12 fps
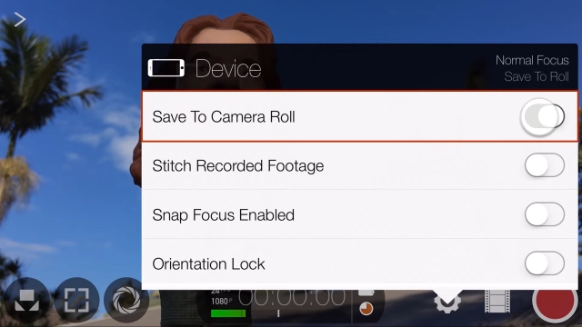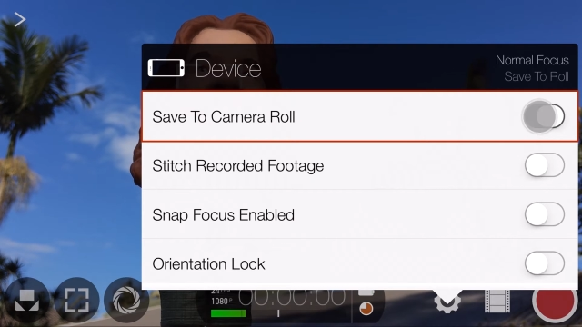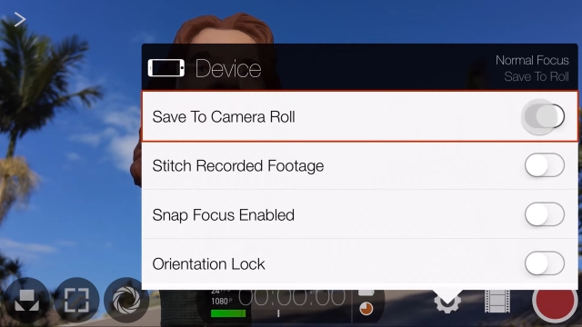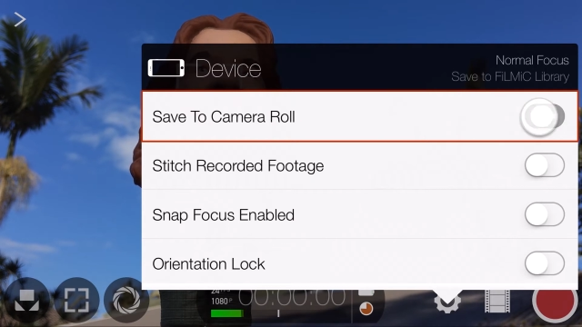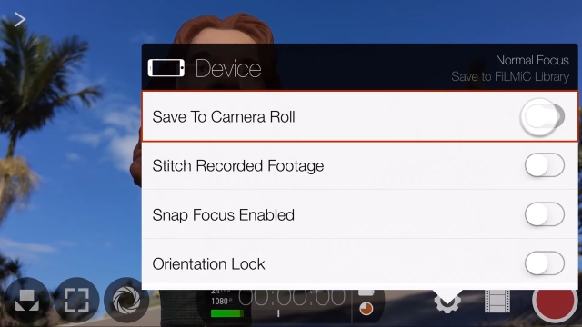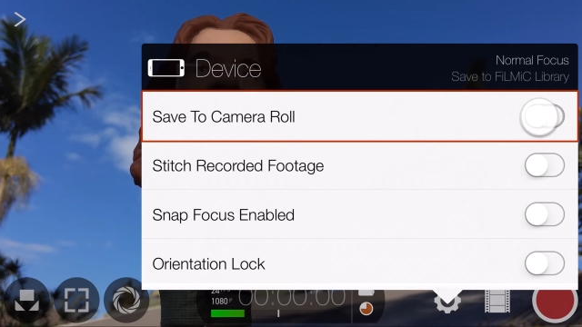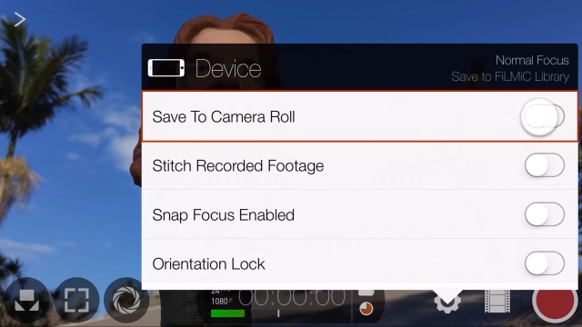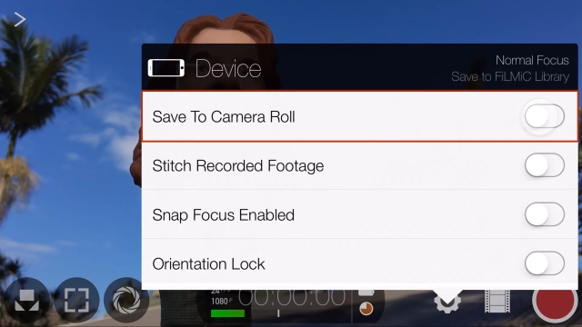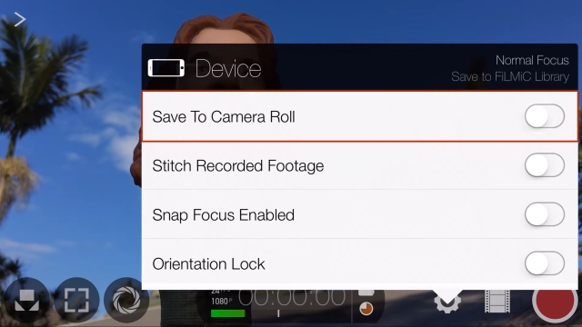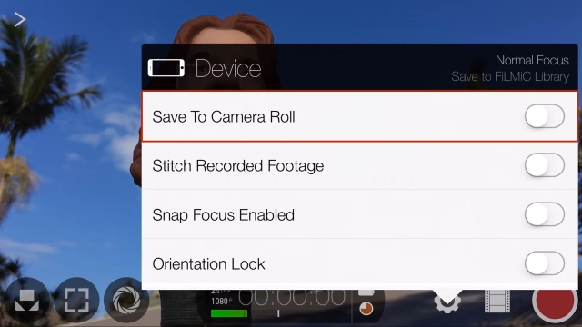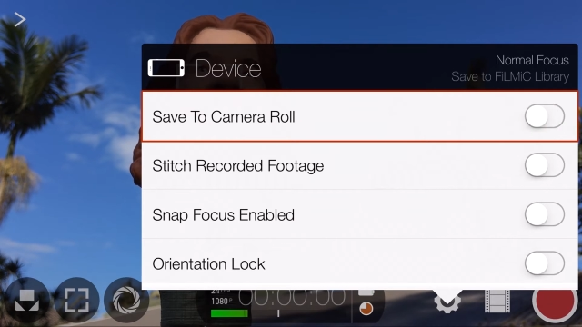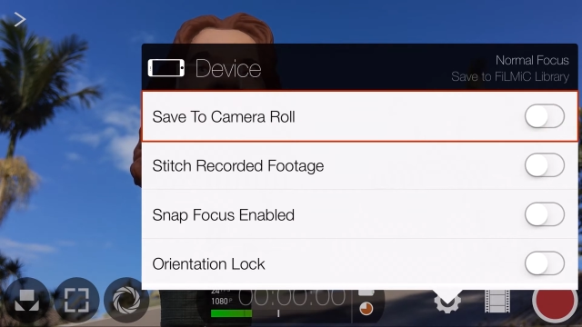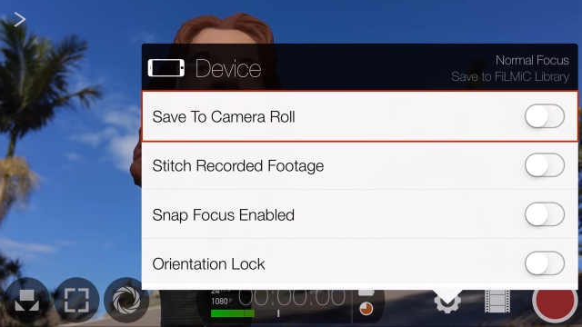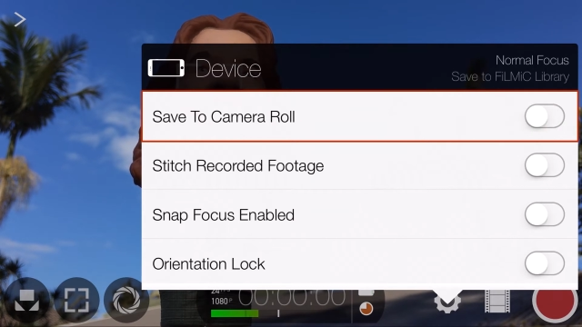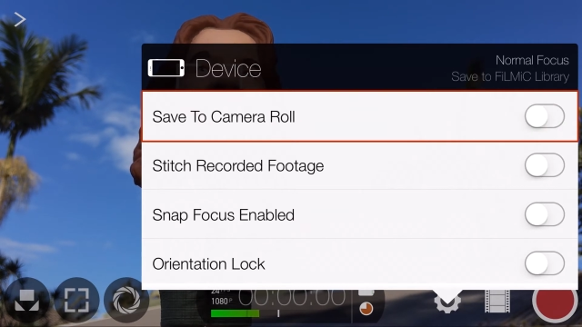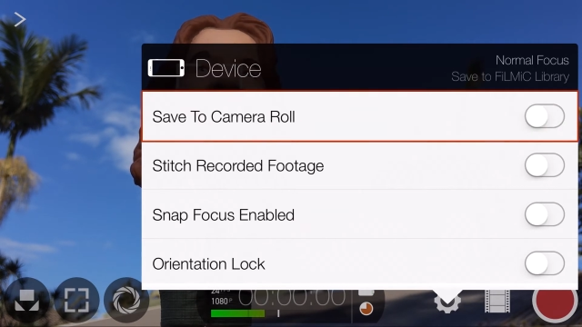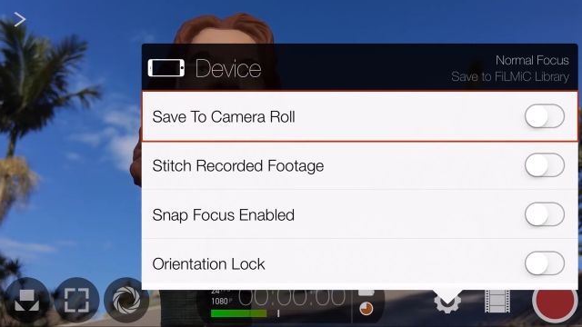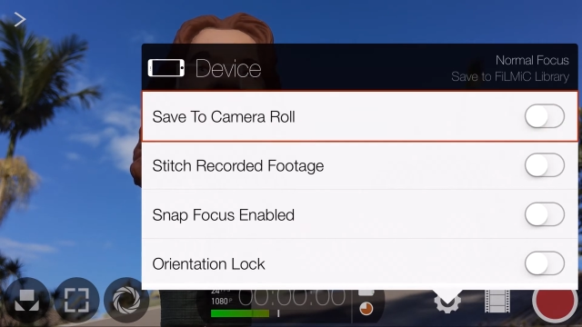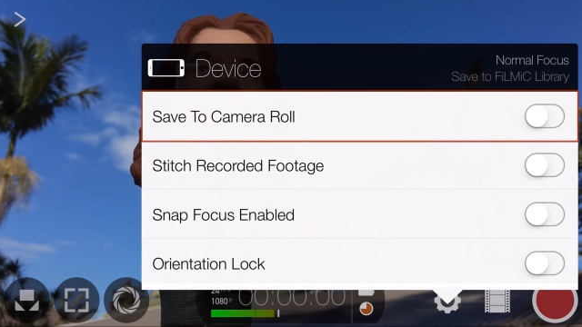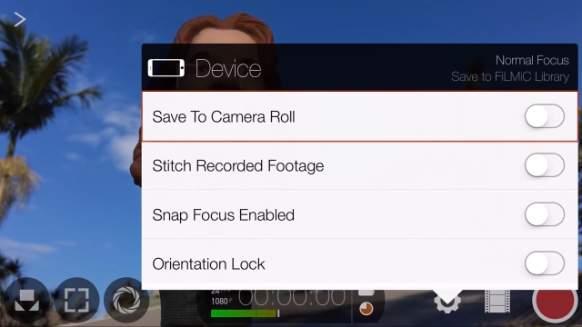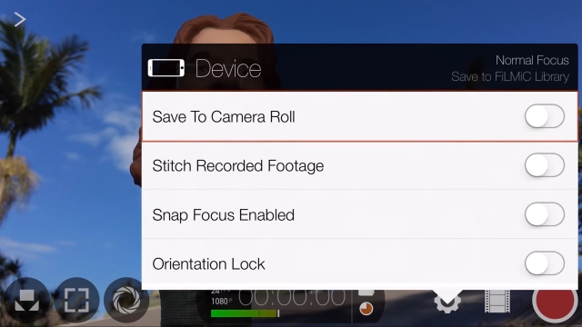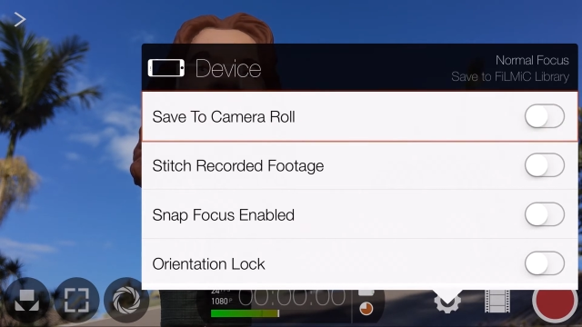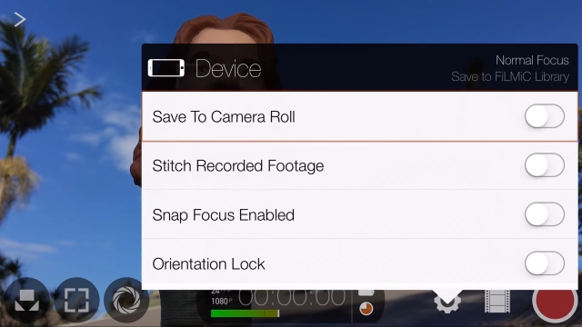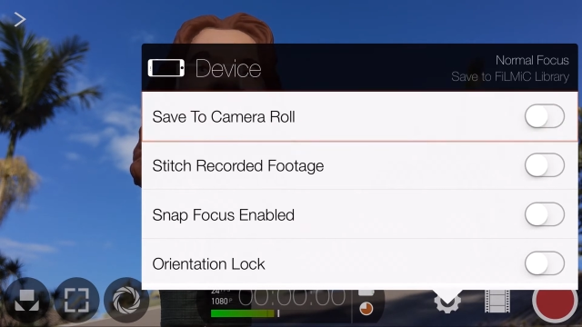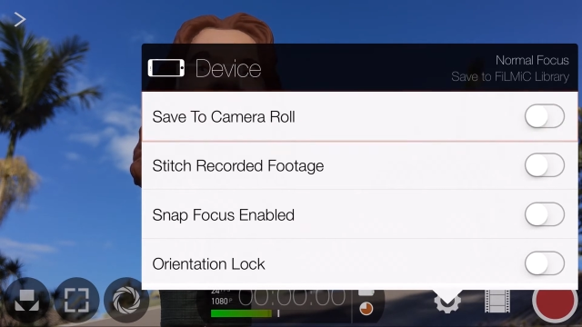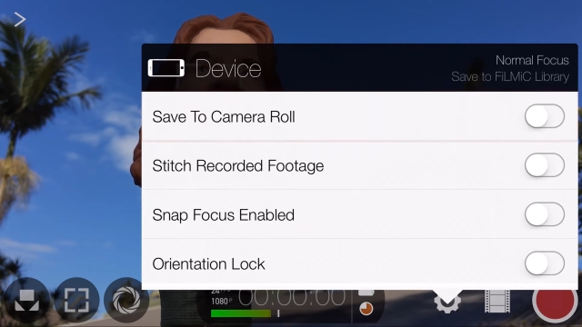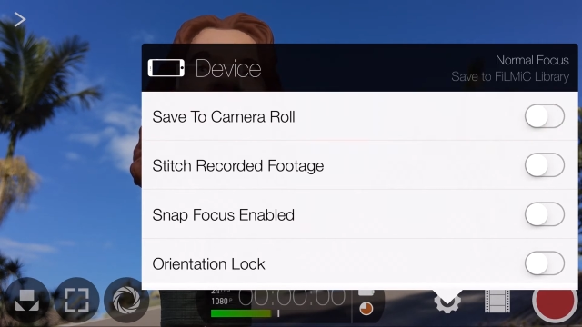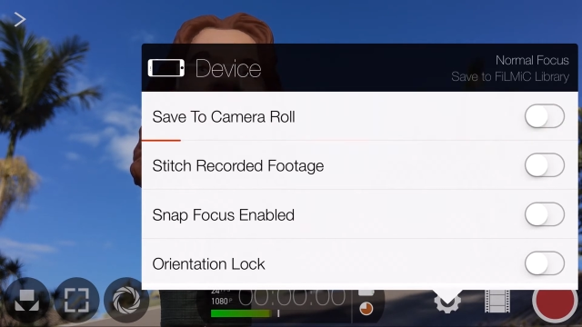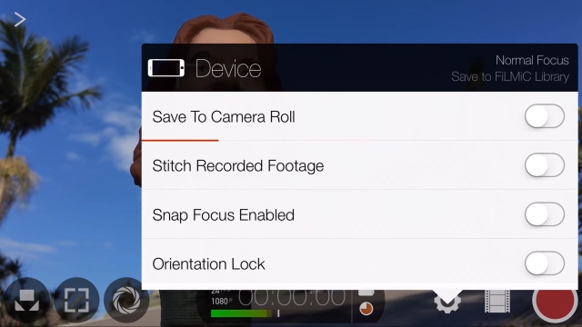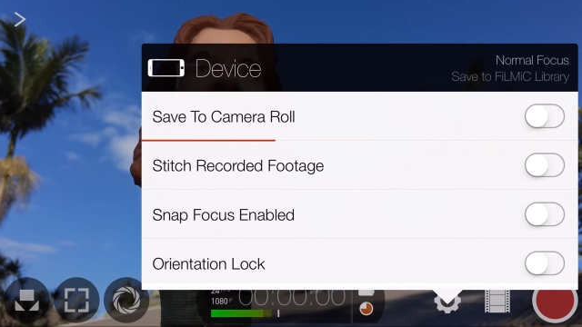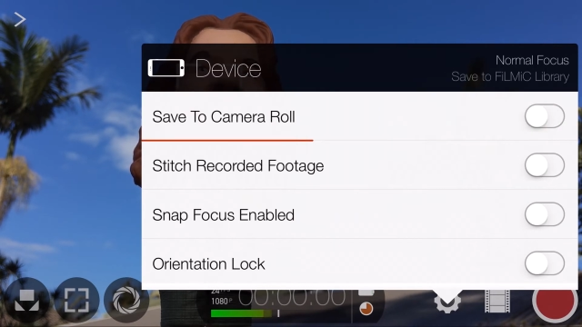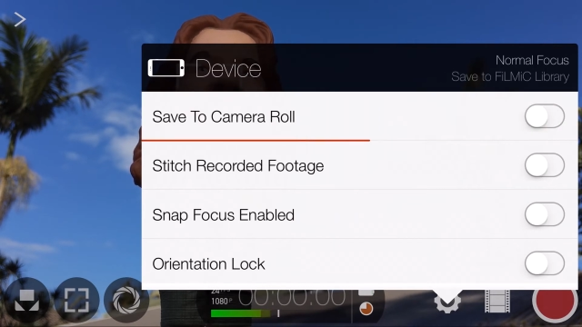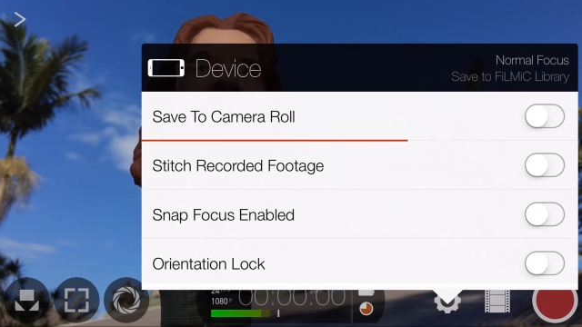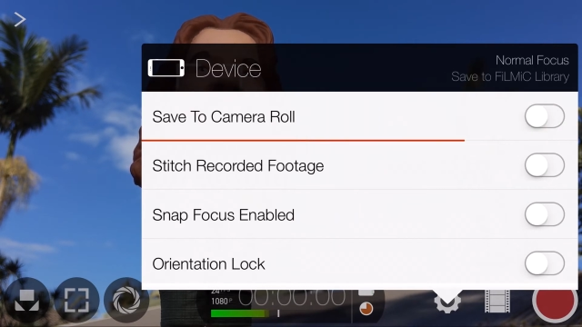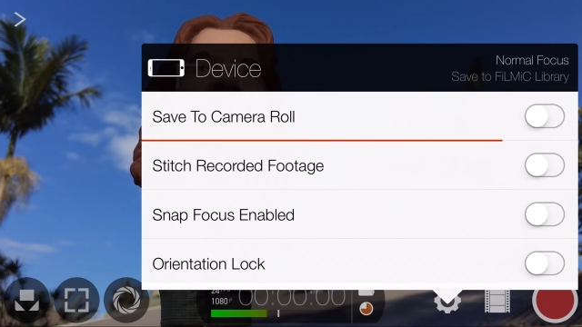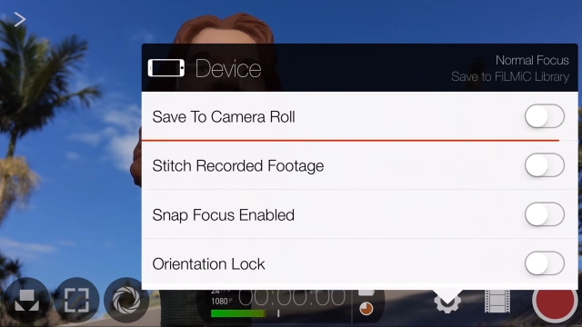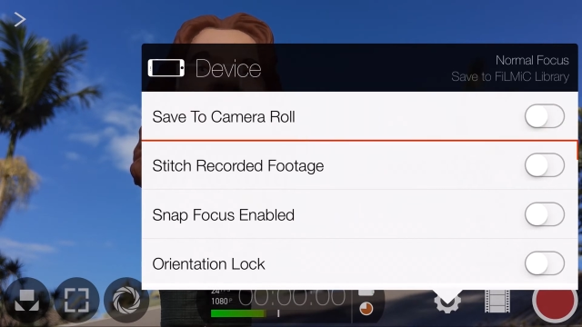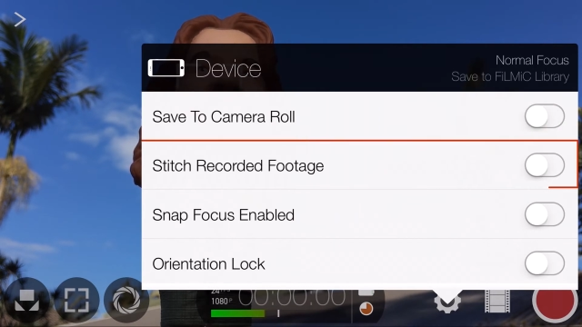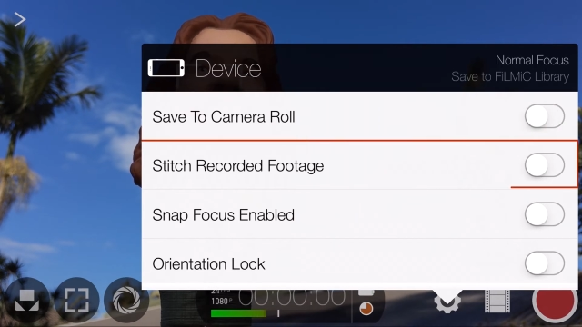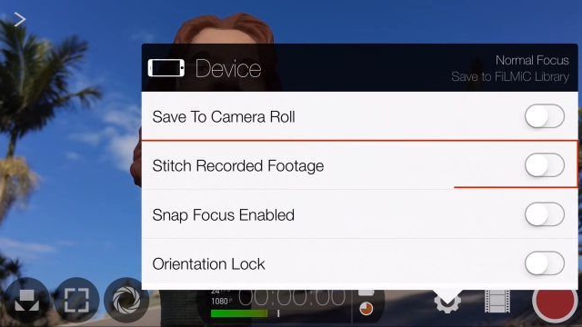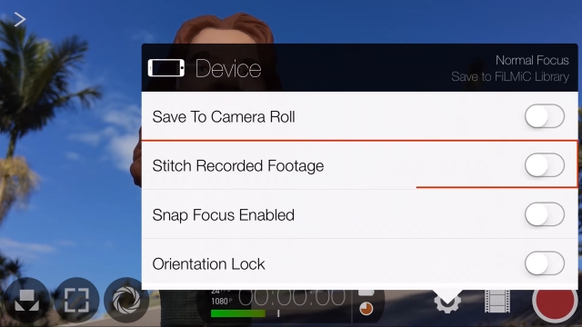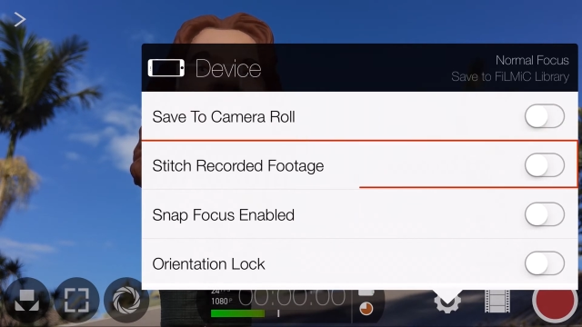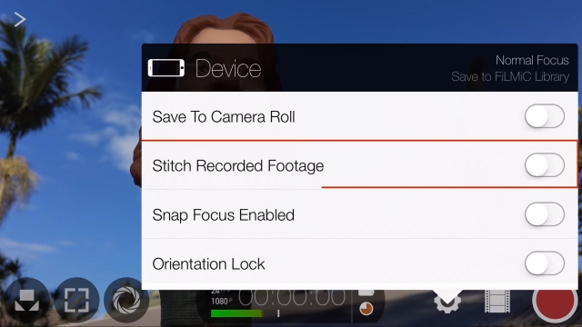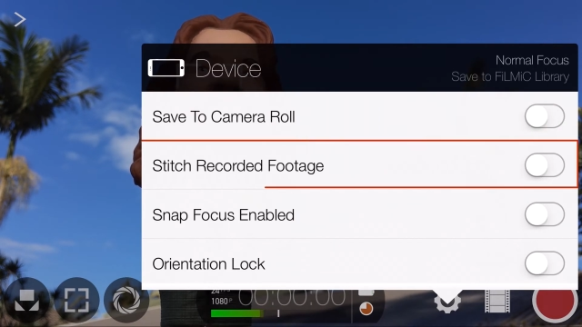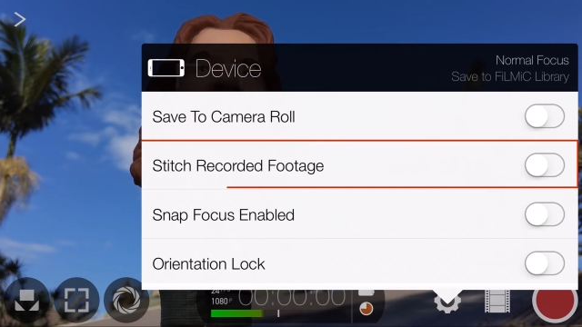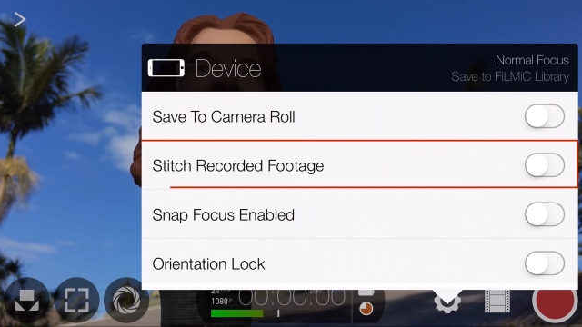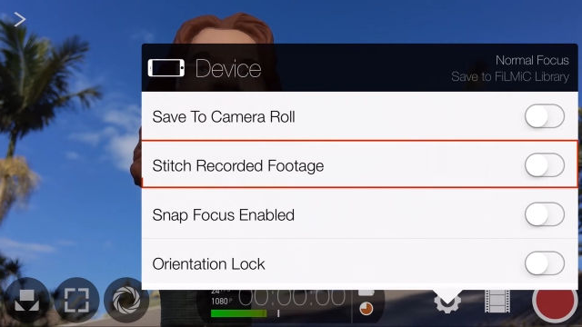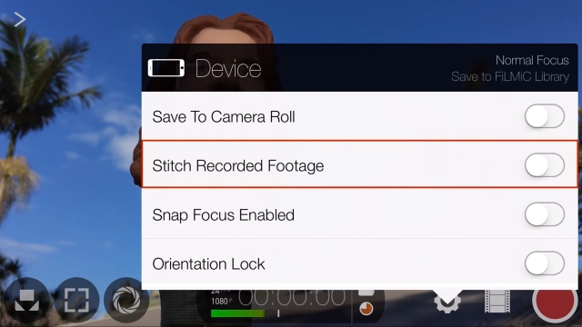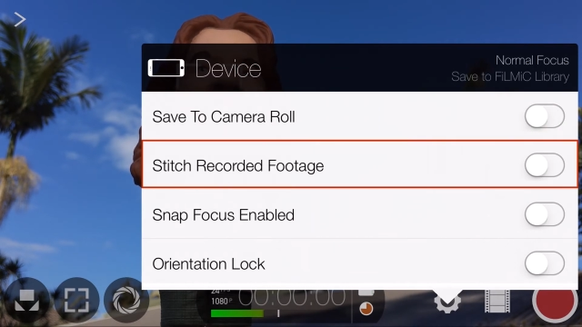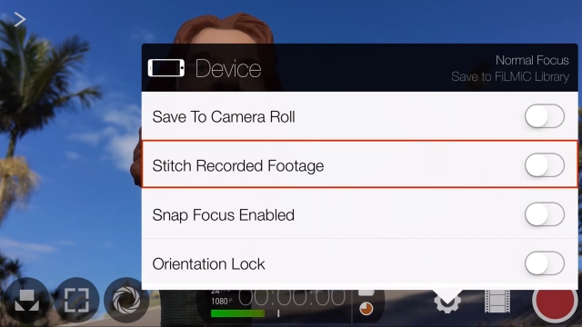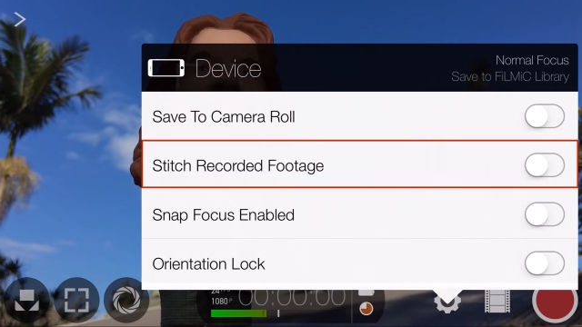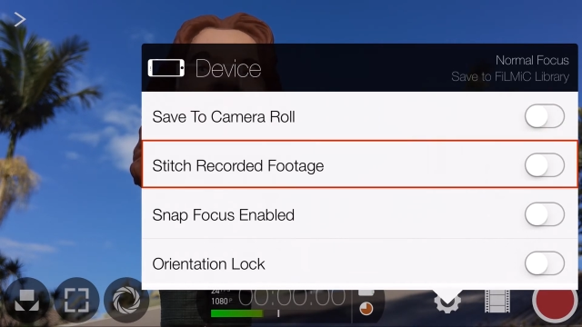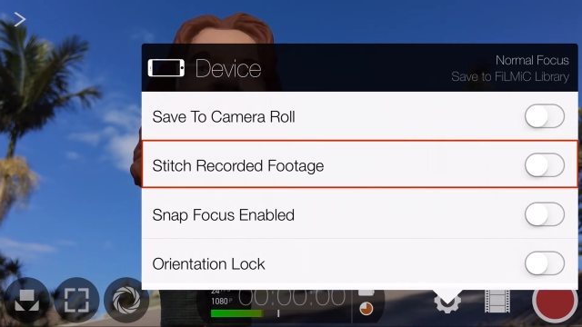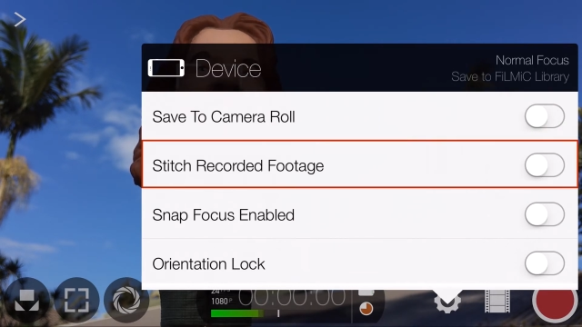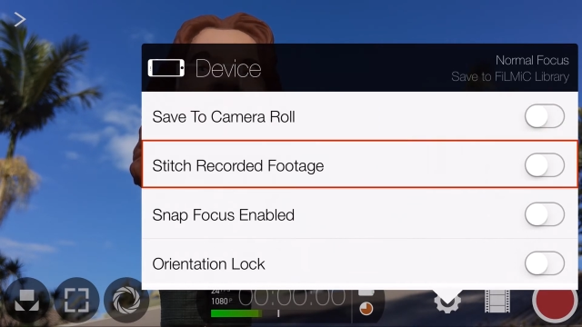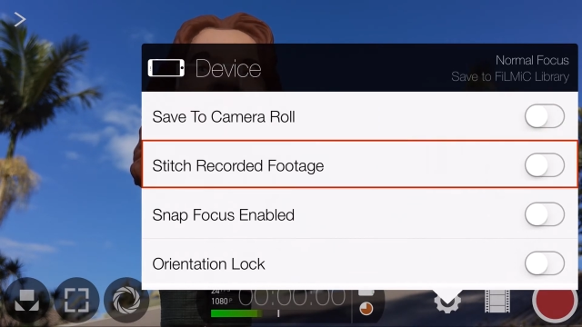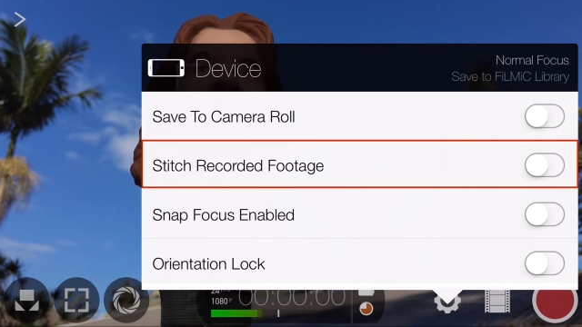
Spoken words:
Nobody's mouth can be seen.